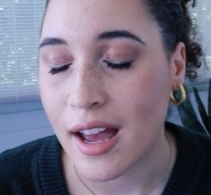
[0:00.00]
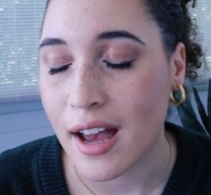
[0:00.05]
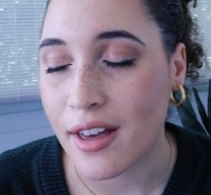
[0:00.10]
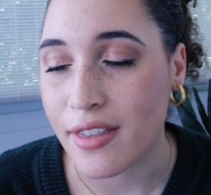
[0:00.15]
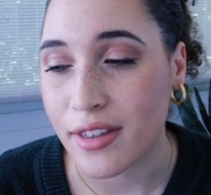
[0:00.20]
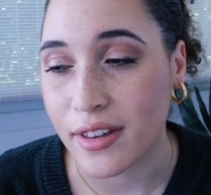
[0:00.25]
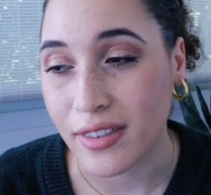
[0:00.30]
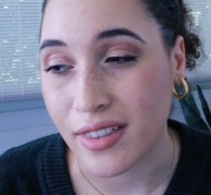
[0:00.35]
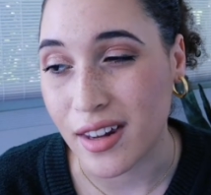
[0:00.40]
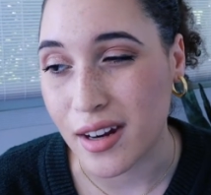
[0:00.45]
I
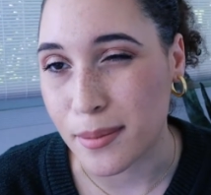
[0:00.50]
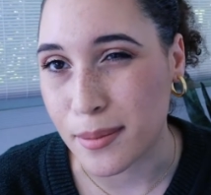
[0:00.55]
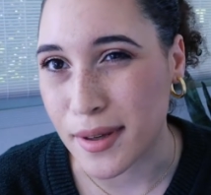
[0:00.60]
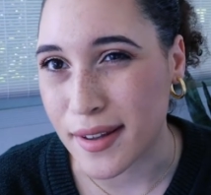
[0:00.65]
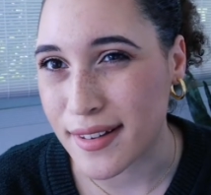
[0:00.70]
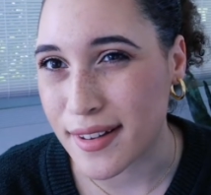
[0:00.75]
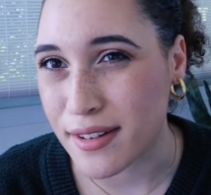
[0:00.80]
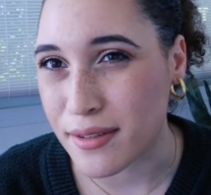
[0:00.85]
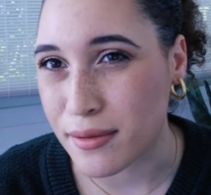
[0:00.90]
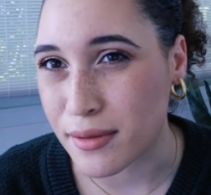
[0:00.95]
think that it
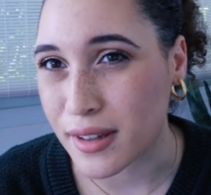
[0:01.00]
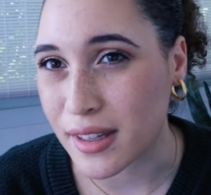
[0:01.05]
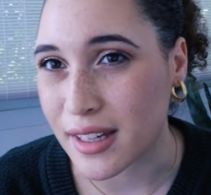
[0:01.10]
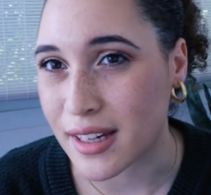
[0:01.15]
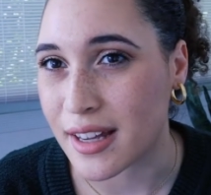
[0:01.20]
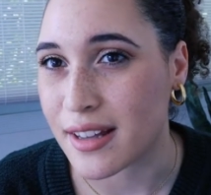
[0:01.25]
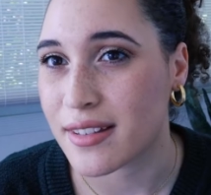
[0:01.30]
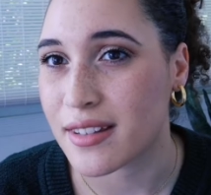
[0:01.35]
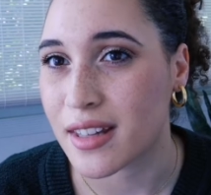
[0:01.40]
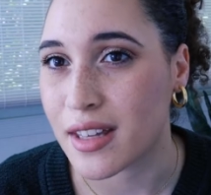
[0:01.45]
mixes really
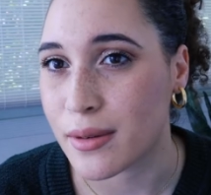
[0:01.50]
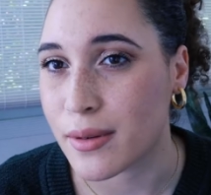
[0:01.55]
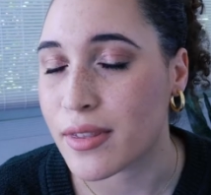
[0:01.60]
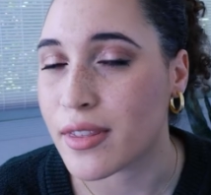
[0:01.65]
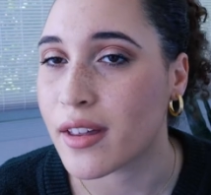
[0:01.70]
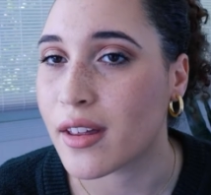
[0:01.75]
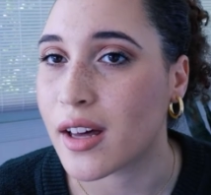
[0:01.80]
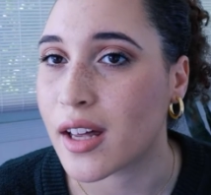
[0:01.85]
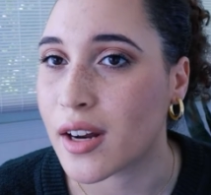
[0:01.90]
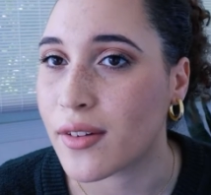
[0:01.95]
nicely
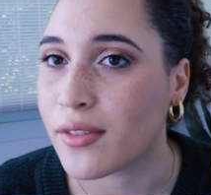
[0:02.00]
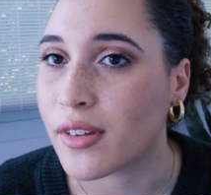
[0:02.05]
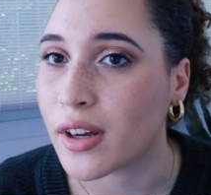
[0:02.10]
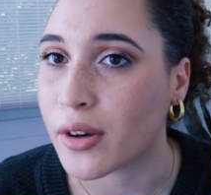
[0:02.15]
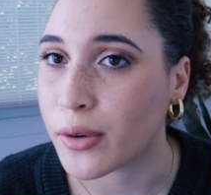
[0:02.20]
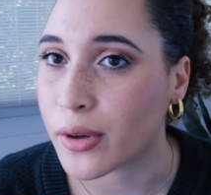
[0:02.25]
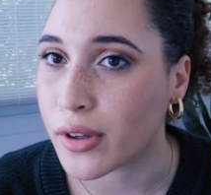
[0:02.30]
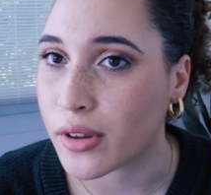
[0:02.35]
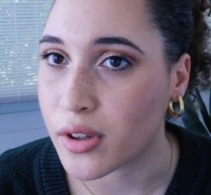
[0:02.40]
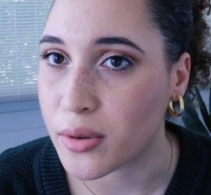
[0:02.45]
with a lot of
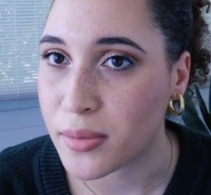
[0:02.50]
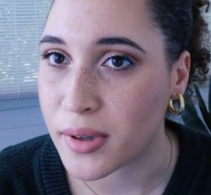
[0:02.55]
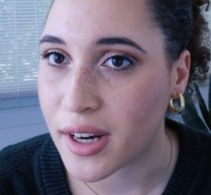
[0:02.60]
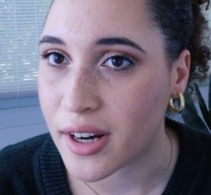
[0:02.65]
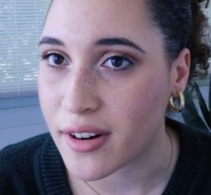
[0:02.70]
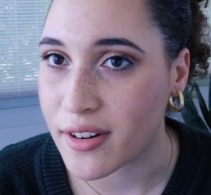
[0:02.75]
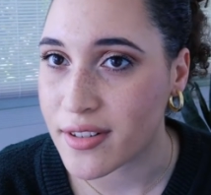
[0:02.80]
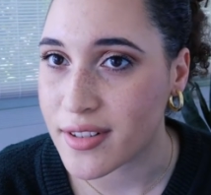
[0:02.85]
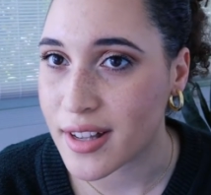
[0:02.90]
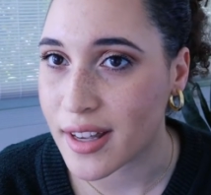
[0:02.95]
liquid
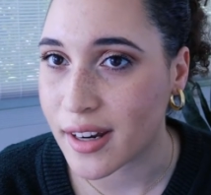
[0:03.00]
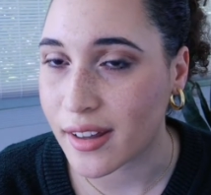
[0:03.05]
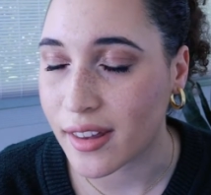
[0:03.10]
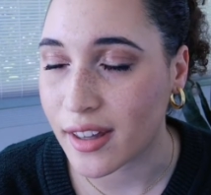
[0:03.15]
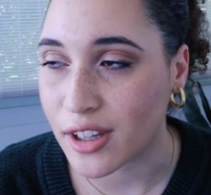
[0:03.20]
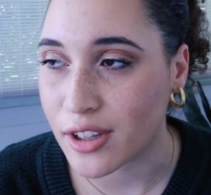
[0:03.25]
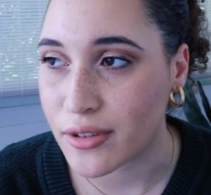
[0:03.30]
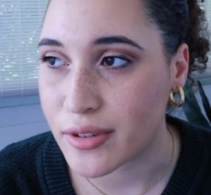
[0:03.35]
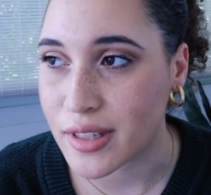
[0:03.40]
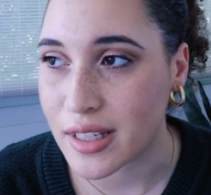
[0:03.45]
illuminators that I
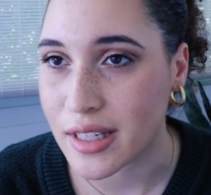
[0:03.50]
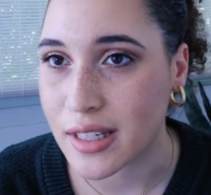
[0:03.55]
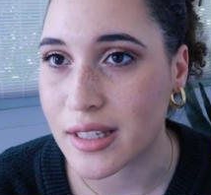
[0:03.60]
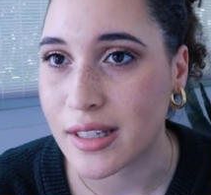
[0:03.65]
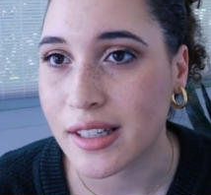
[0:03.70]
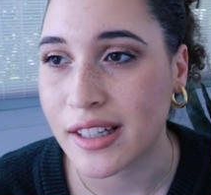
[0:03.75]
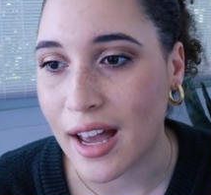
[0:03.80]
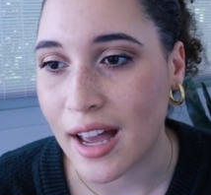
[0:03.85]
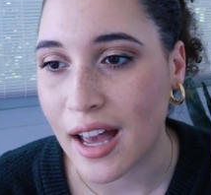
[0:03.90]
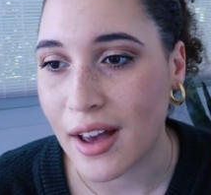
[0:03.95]
like
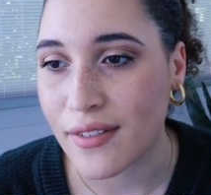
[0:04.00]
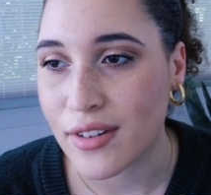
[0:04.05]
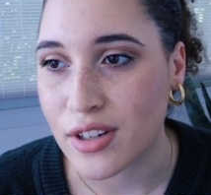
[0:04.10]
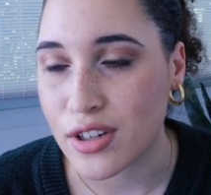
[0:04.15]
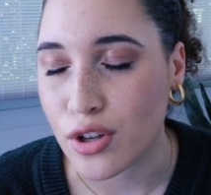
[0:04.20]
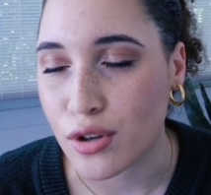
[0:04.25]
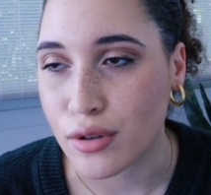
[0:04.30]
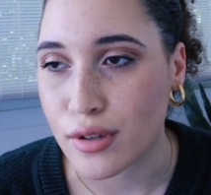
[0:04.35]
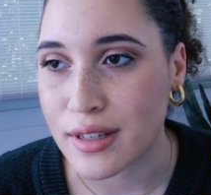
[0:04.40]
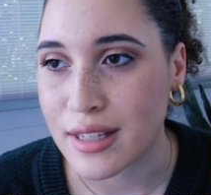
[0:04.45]
using. I
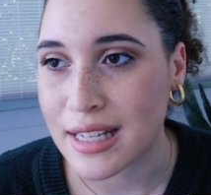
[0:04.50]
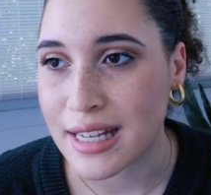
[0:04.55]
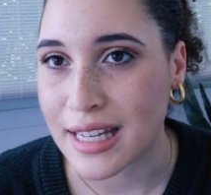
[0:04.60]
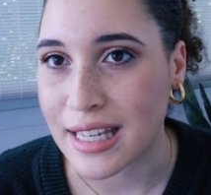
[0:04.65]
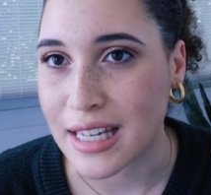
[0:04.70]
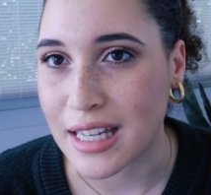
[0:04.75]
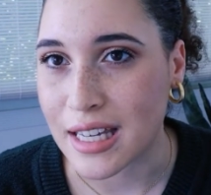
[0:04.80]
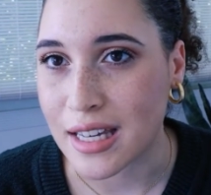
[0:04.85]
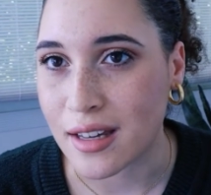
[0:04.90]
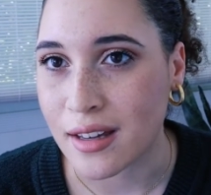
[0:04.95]
haven't noticed
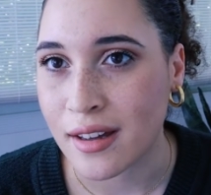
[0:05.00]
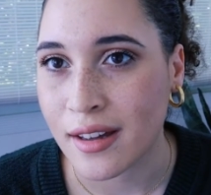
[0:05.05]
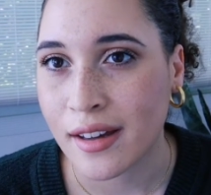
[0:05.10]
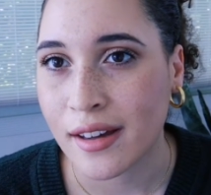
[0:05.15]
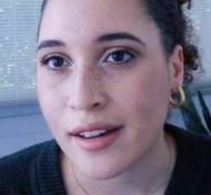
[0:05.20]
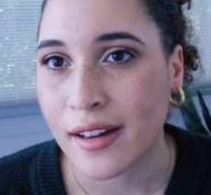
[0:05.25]
any